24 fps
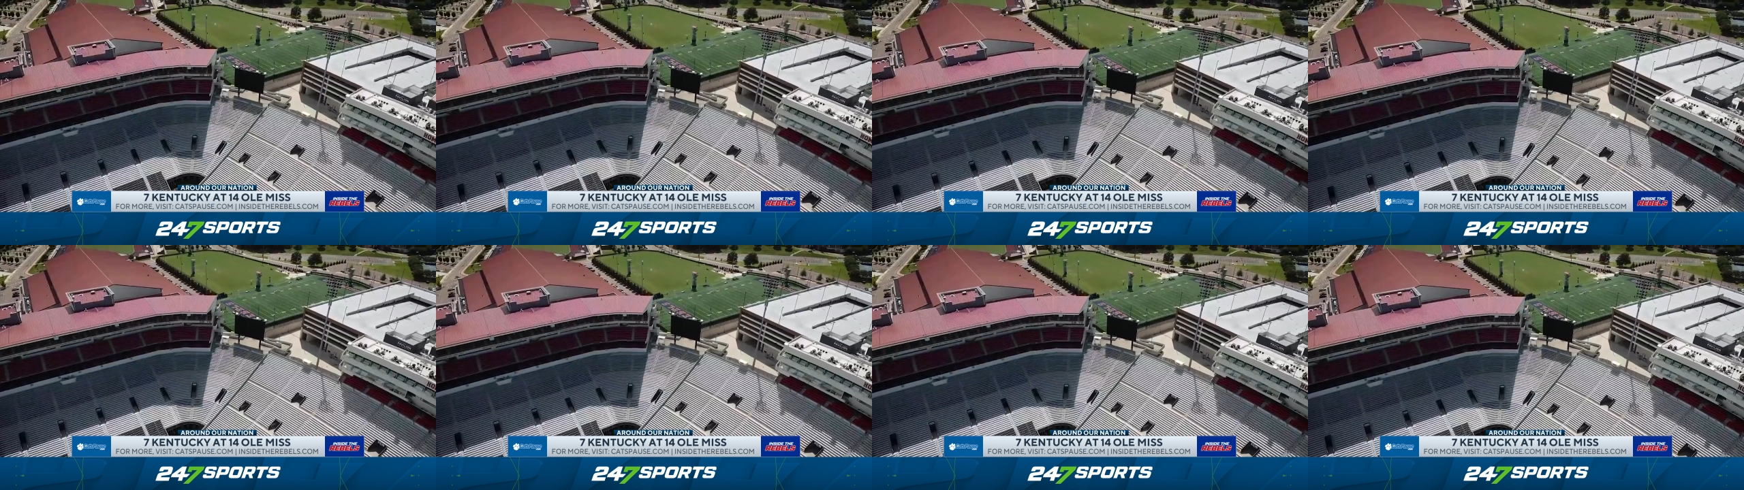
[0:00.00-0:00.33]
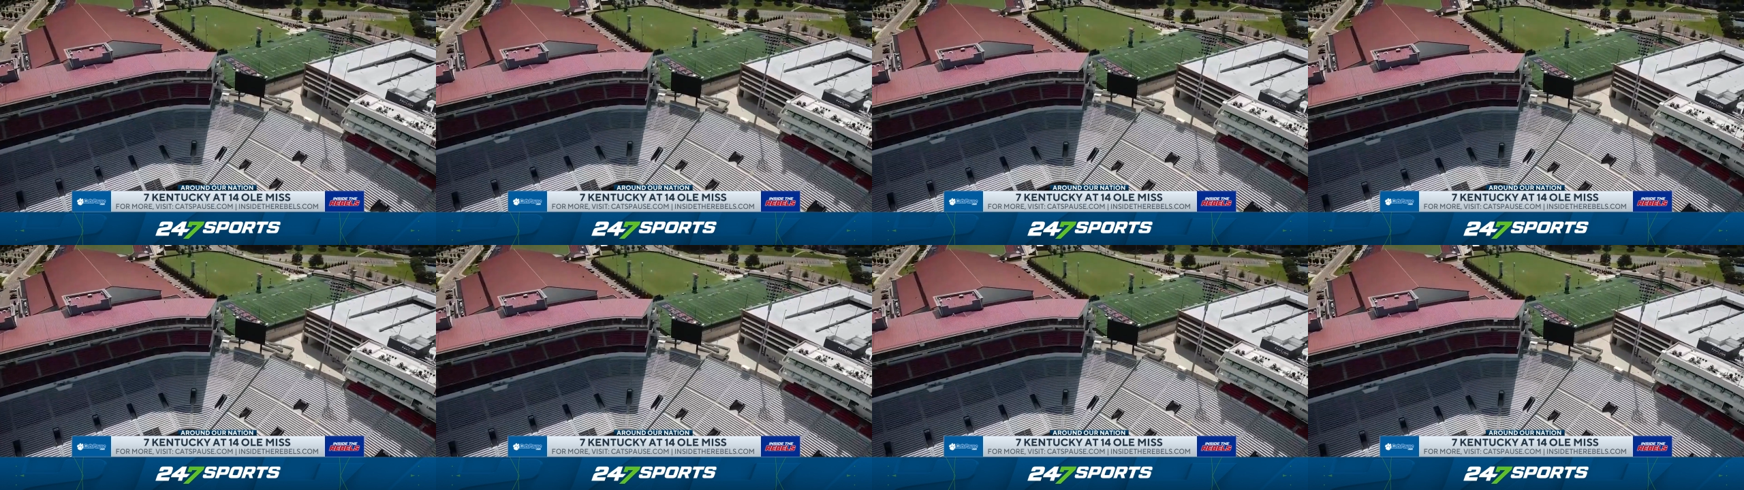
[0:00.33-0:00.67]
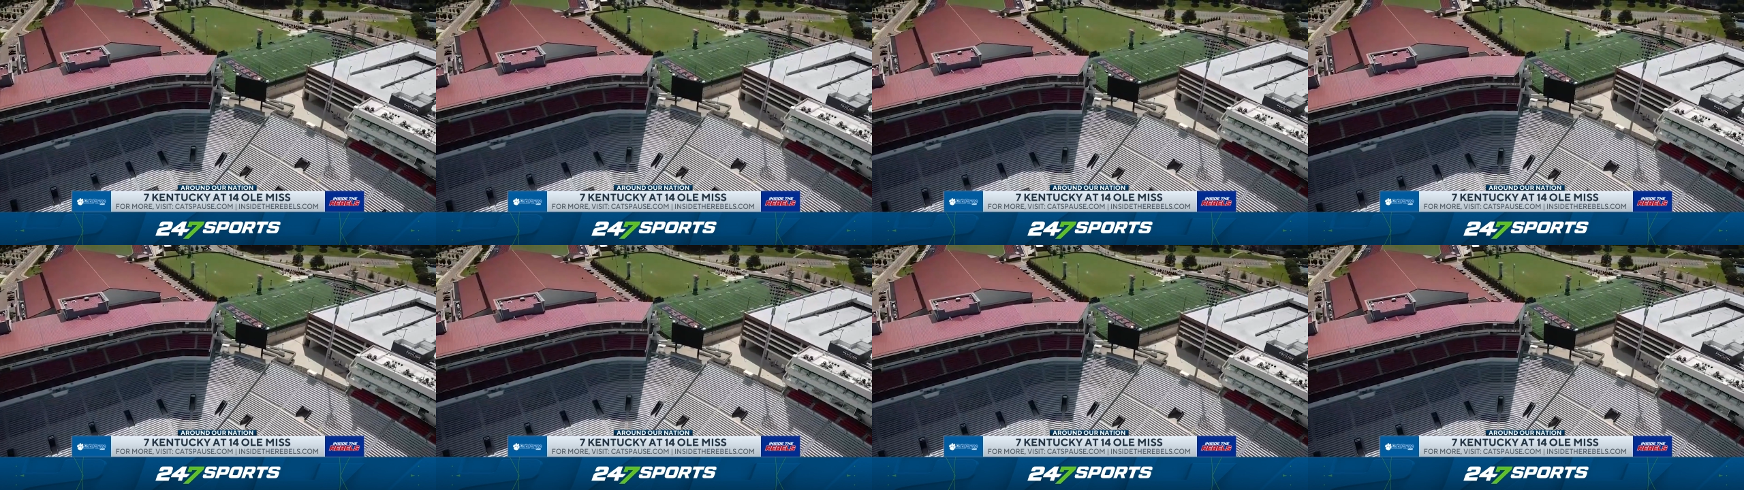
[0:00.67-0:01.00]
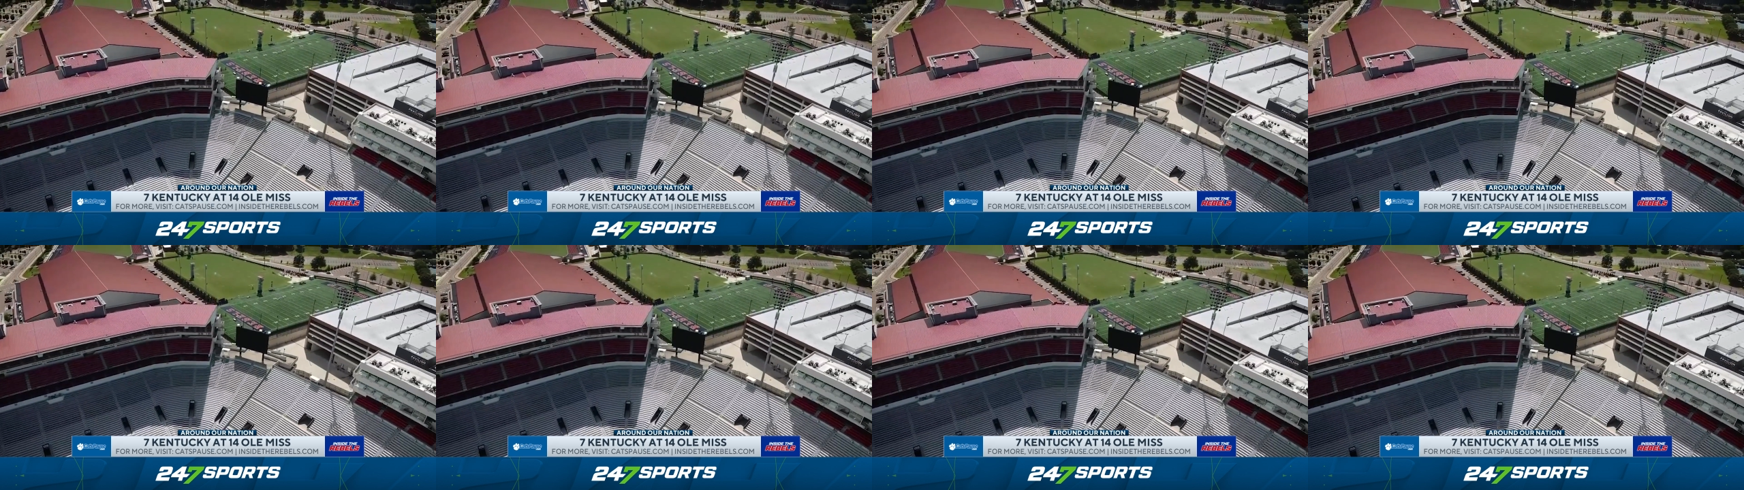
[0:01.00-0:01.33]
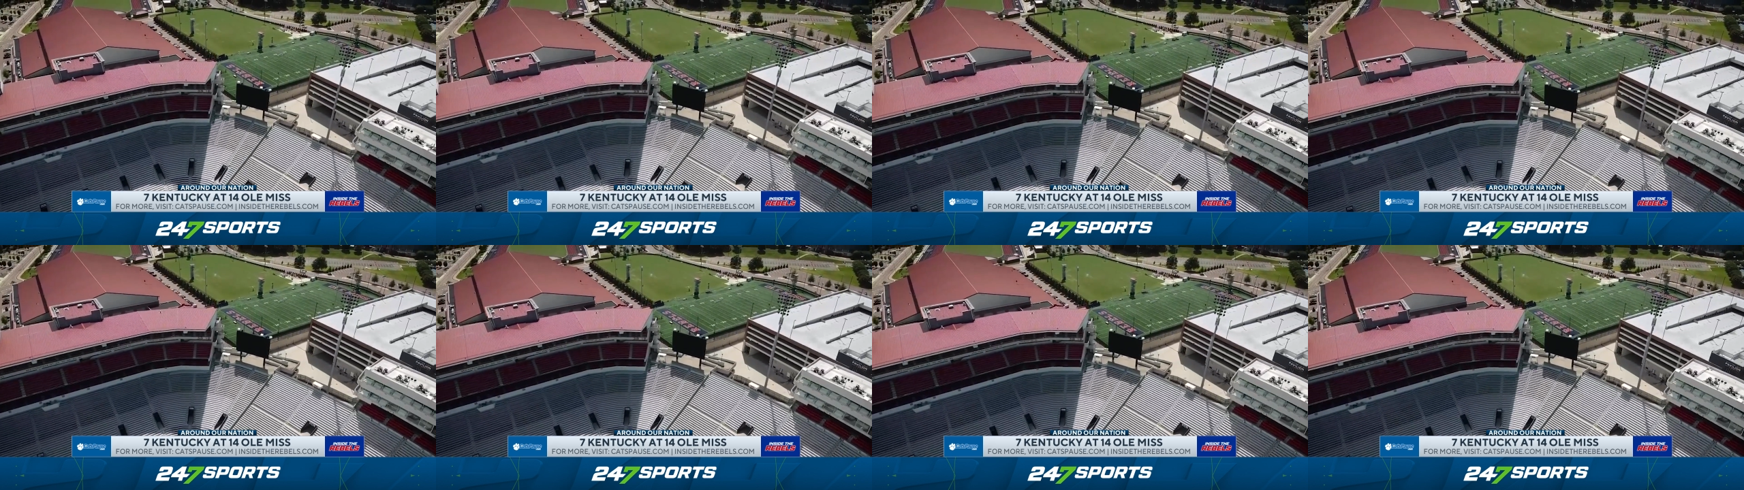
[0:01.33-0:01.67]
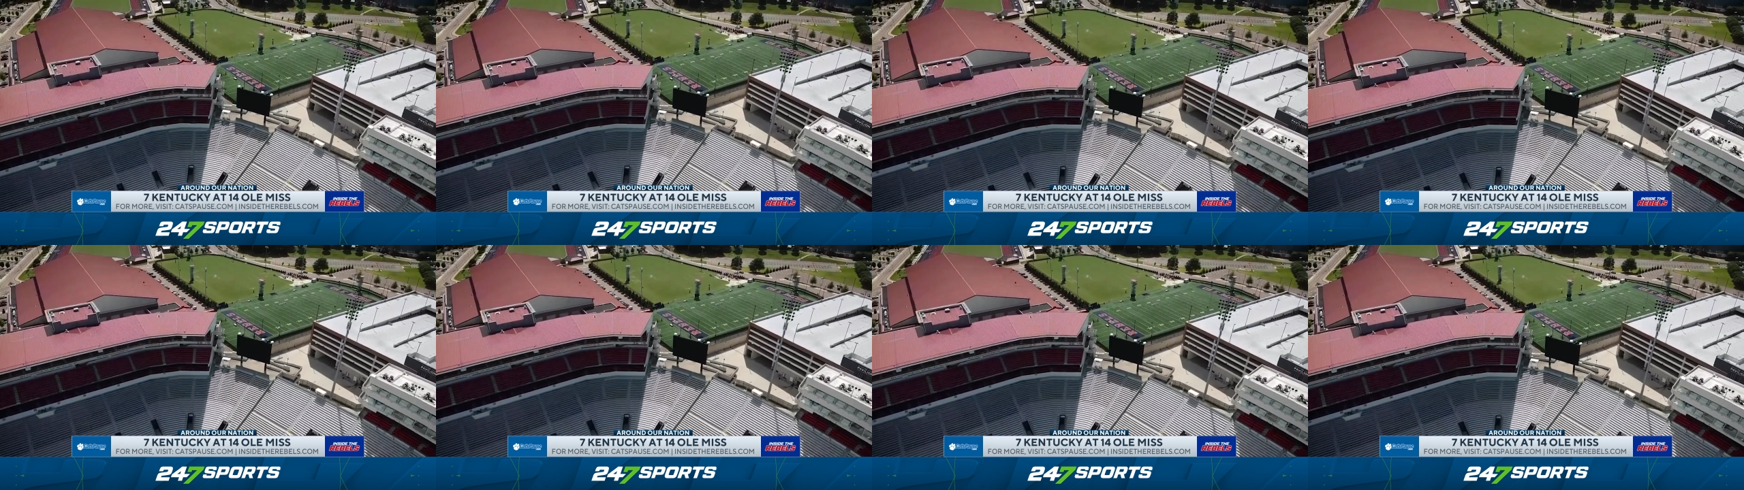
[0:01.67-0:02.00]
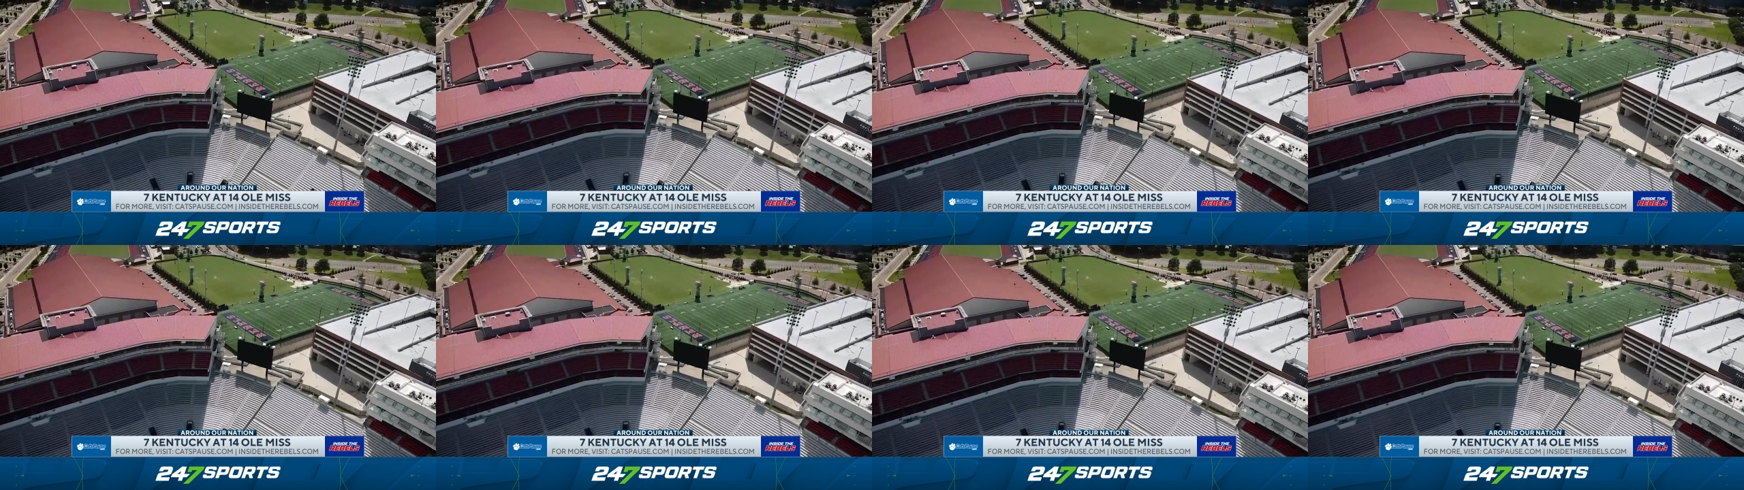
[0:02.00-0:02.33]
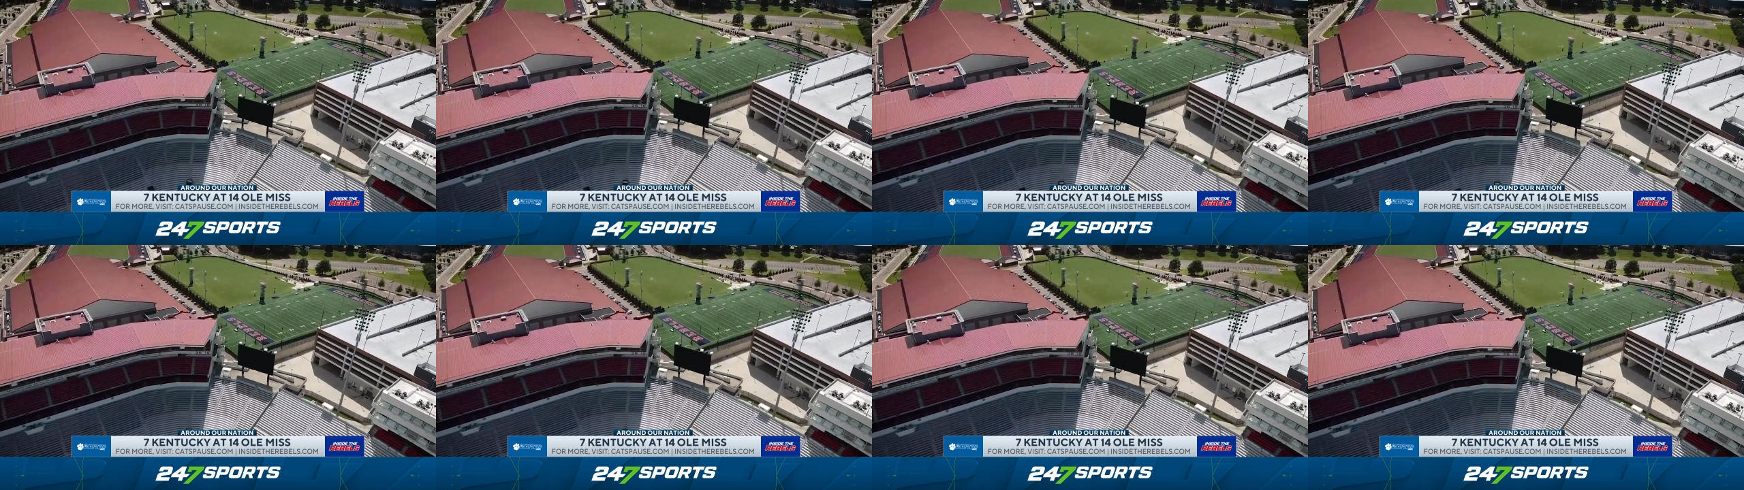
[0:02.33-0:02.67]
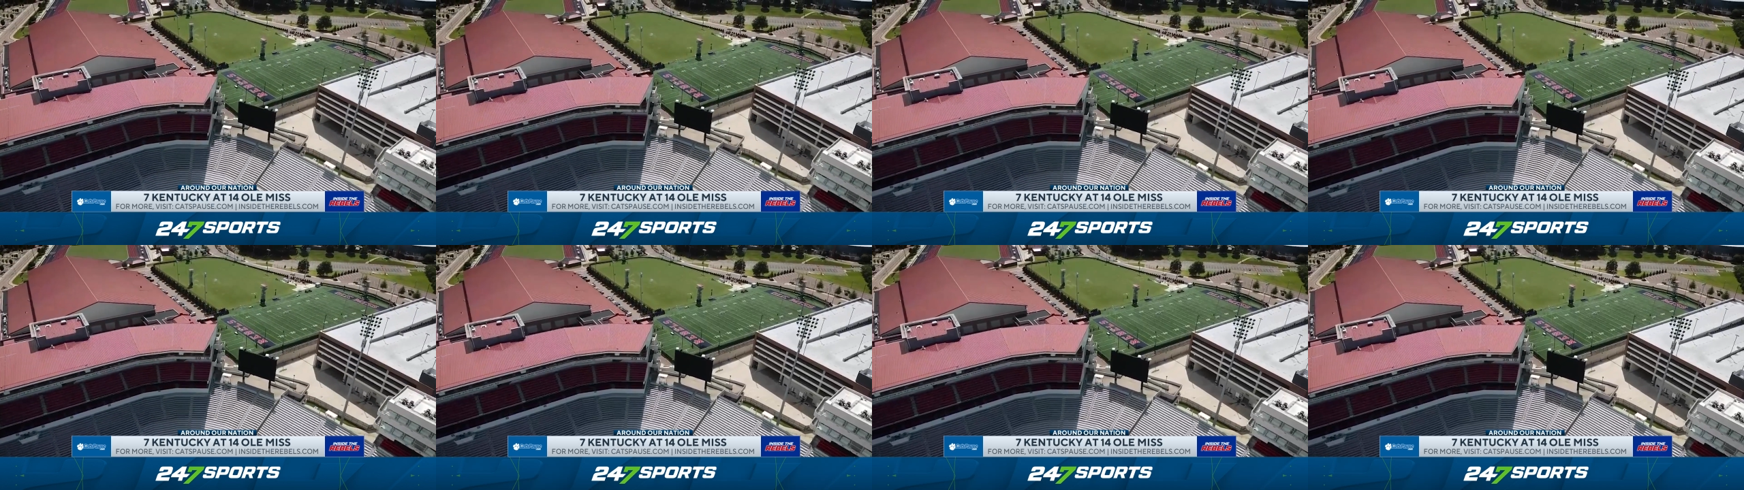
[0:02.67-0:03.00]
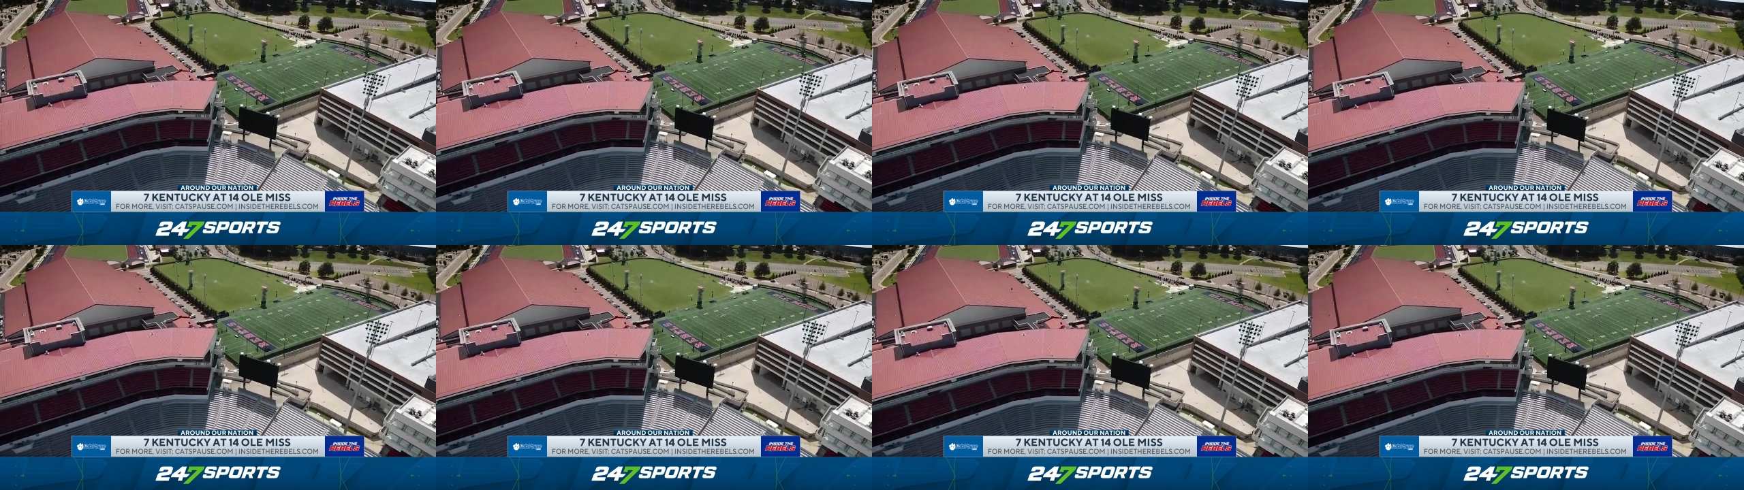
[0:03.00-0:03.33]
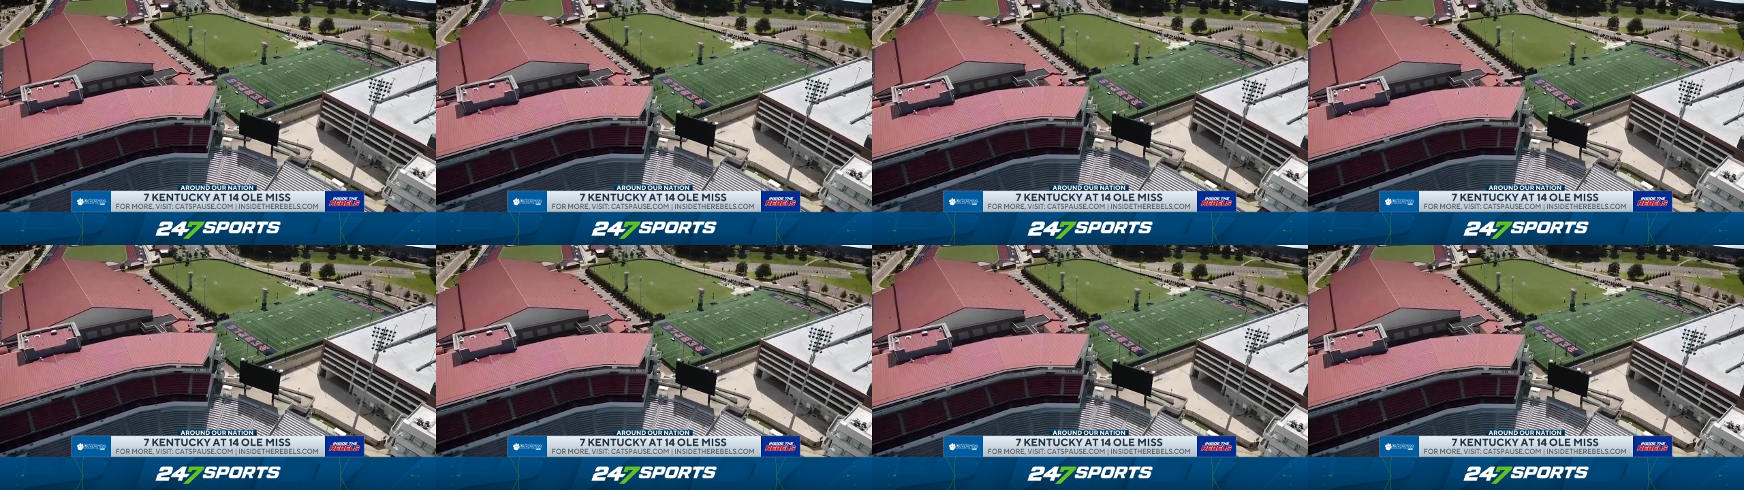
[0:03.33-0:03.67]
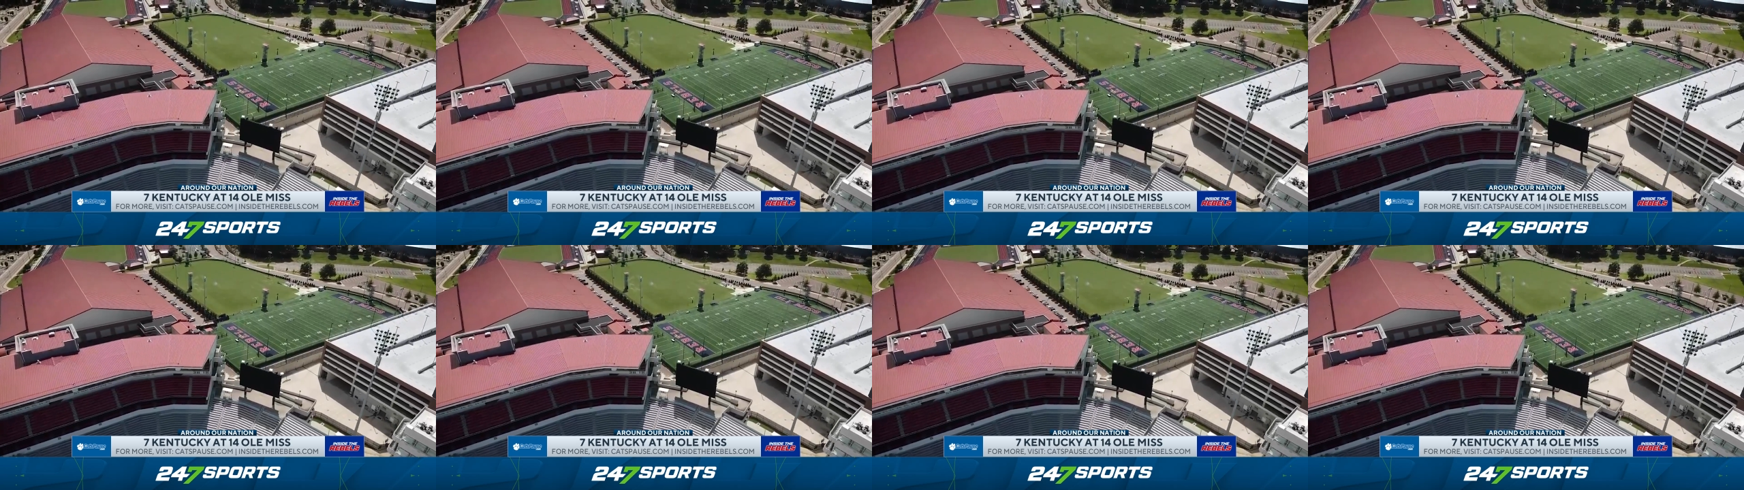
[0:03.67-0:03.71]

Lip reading: [unreadable: no face in view]